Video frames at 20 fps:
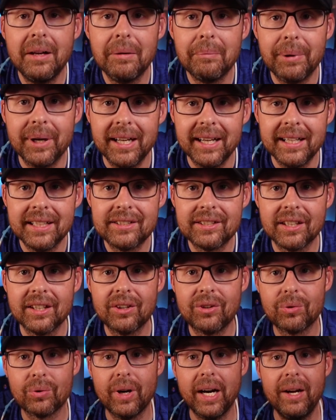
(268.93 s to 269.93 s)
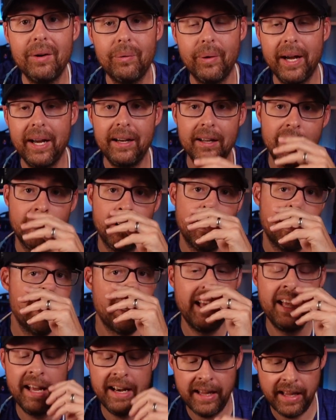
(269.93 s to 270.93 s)
But it's a great way to go
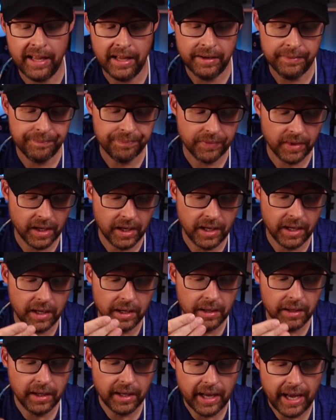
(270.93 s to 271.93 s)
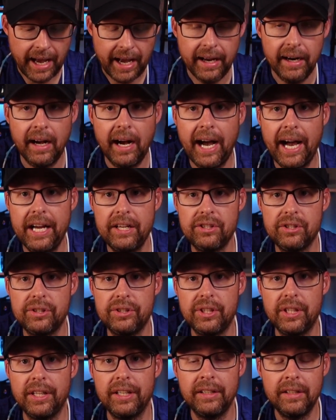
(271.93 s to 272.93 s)
ahead and add
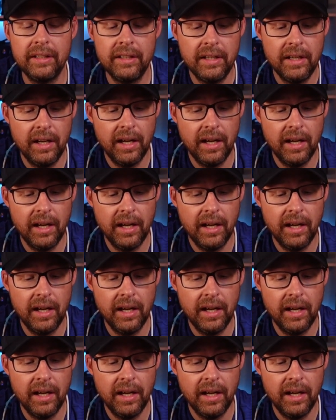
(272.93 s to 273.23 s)
hydrogen